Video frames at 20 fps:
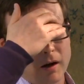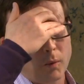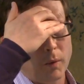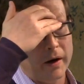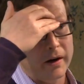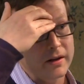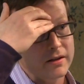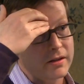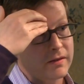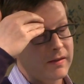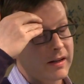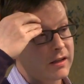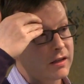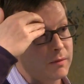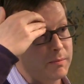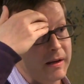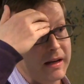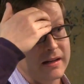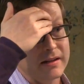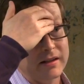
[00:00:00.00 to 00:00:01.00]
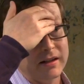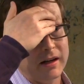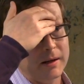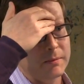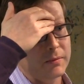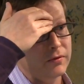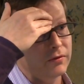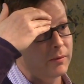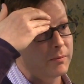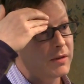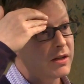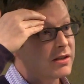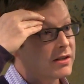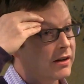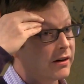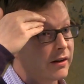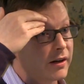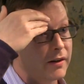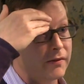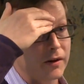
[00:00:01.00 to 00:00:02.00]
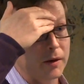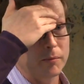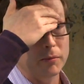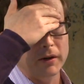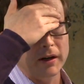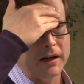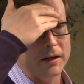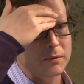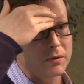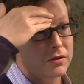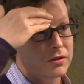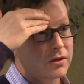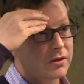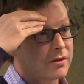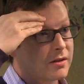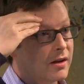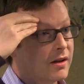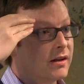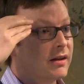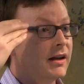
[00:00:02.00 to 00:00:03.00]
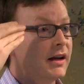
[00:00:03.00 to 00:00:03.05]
awareness of that space comes from this area of our brain, which is,